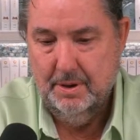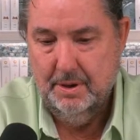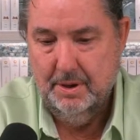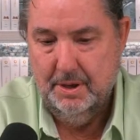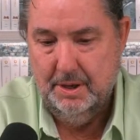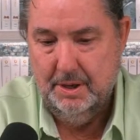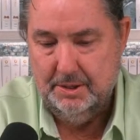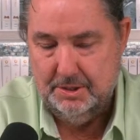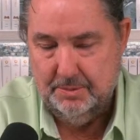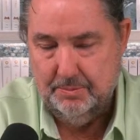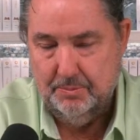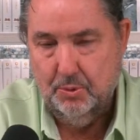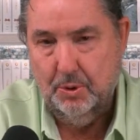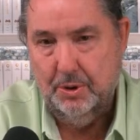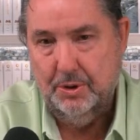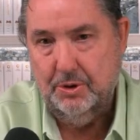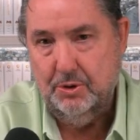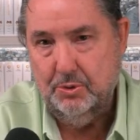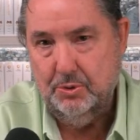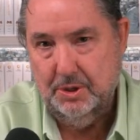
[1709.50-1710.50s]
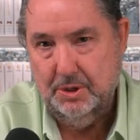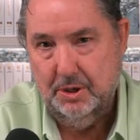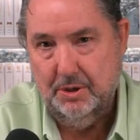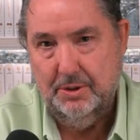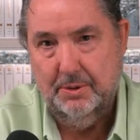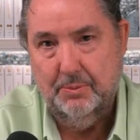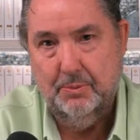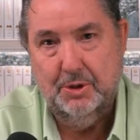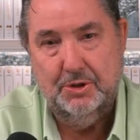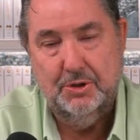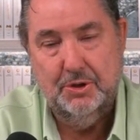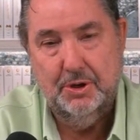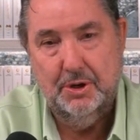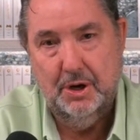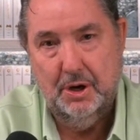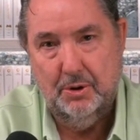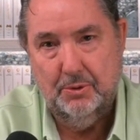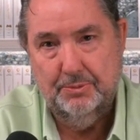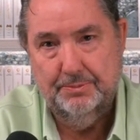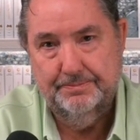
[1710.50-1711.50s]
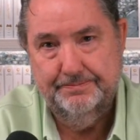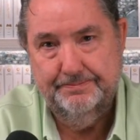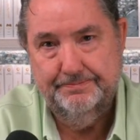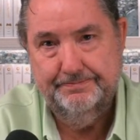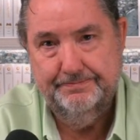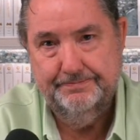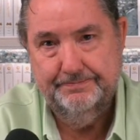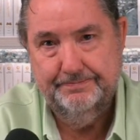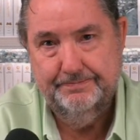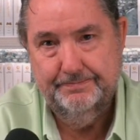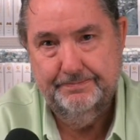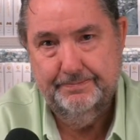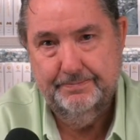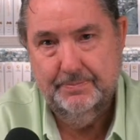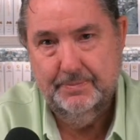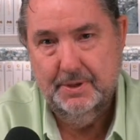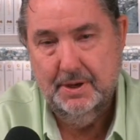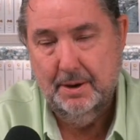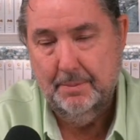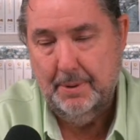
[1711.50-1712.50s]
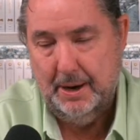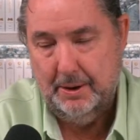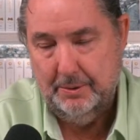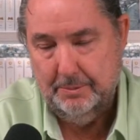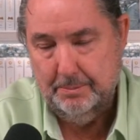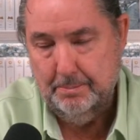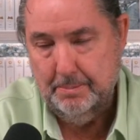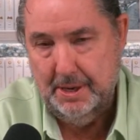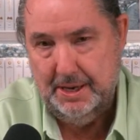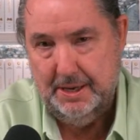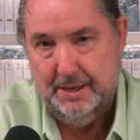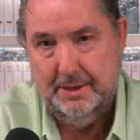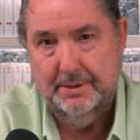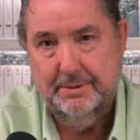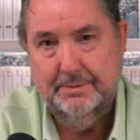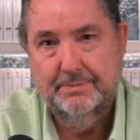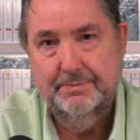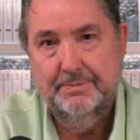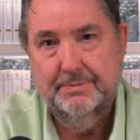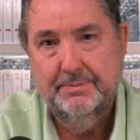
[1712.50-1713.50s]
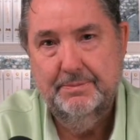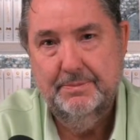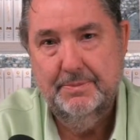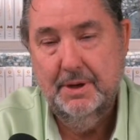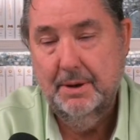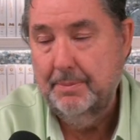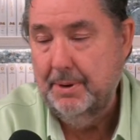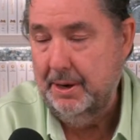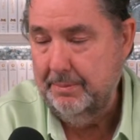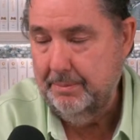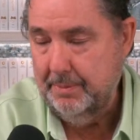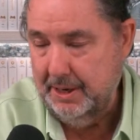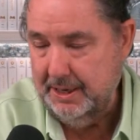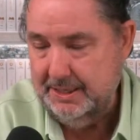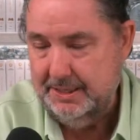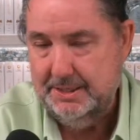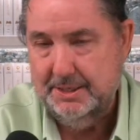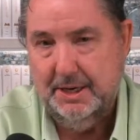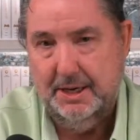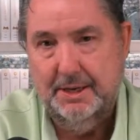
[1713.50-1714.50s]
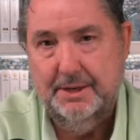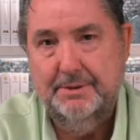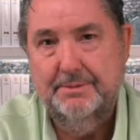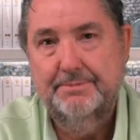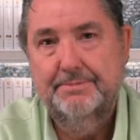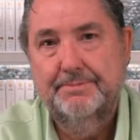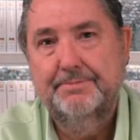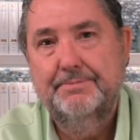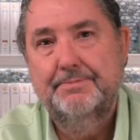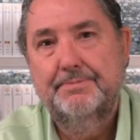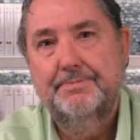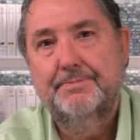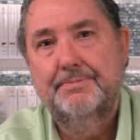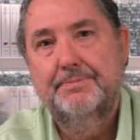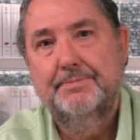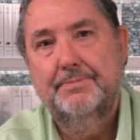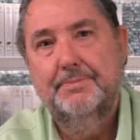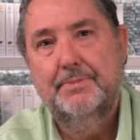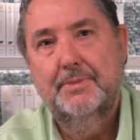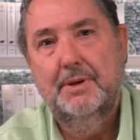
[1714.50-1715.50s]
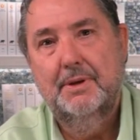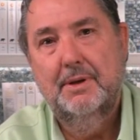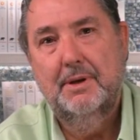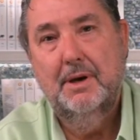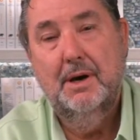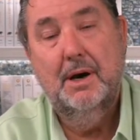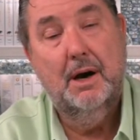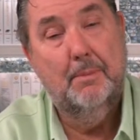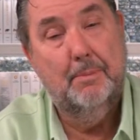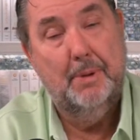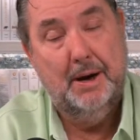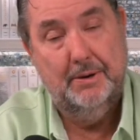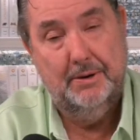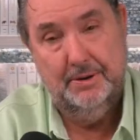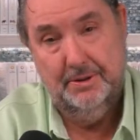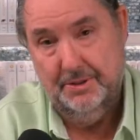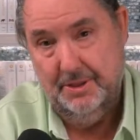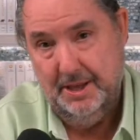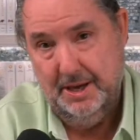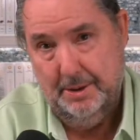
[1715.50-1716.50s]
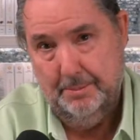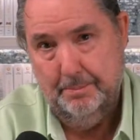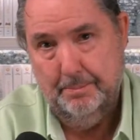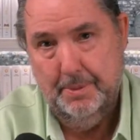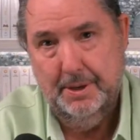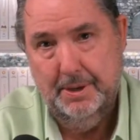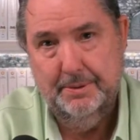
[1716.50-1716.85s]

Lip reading: It's important you tell them what you know about me, about my son, about them."